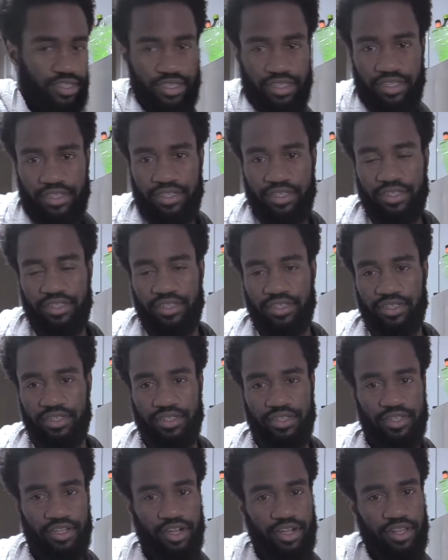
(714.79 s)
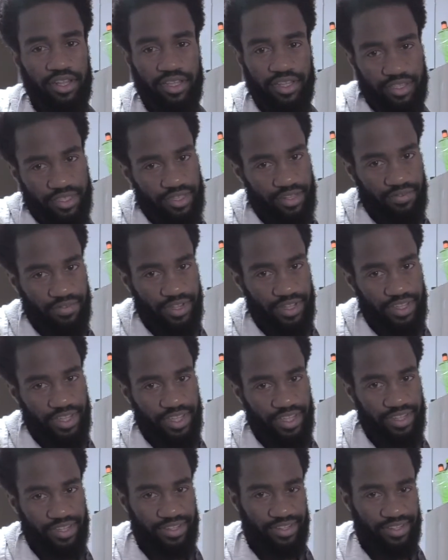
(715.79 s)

the garlic and stuff like that.